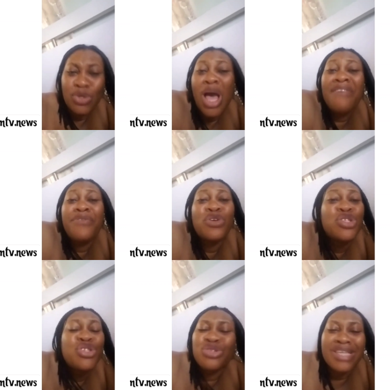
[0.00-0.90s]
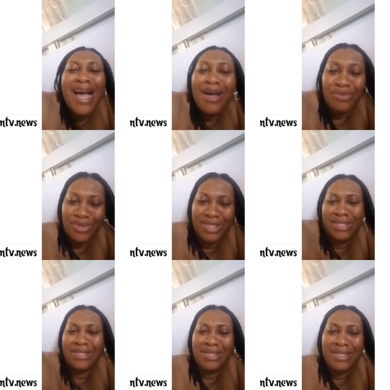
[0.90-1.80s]
So our votes should
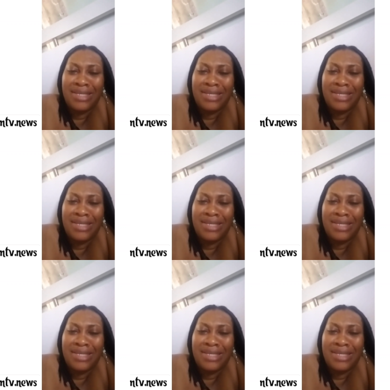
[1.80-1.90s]
count.